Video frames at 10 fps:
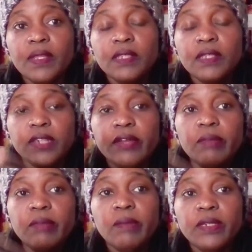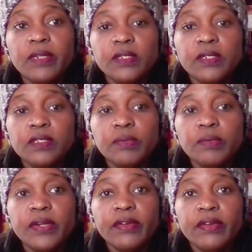try to remember to put
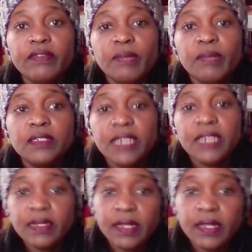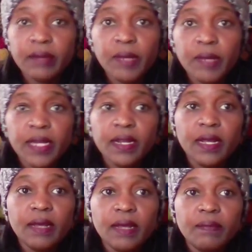her information down there, but
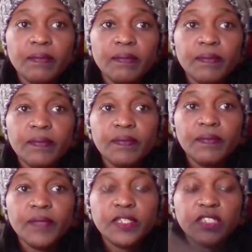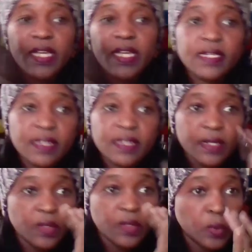she has a
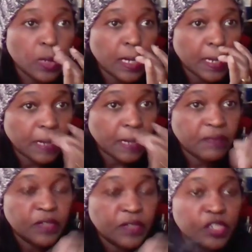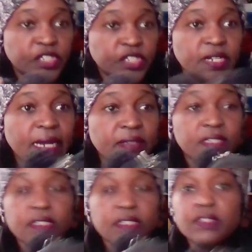new version now that
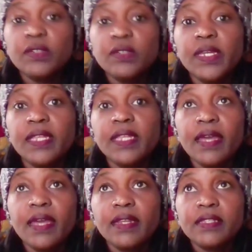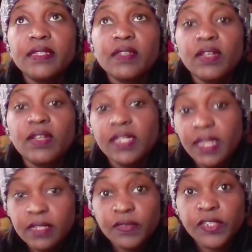she's doing that. It's called a
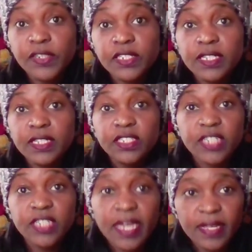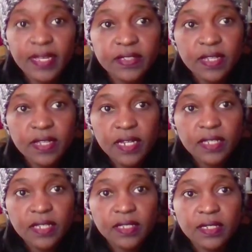luxe version, and she has
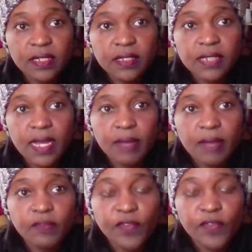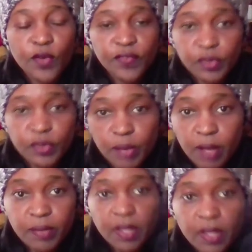these faux fur
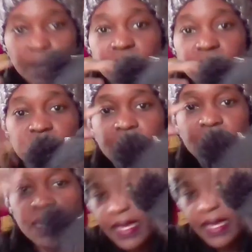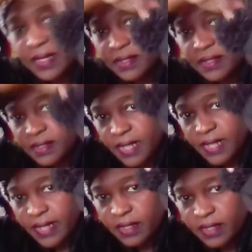pom-poms as
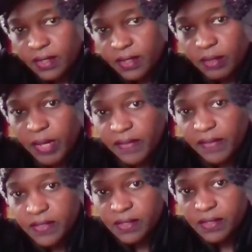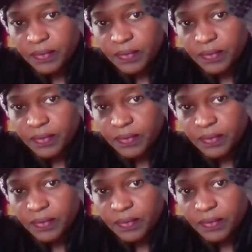the puffs.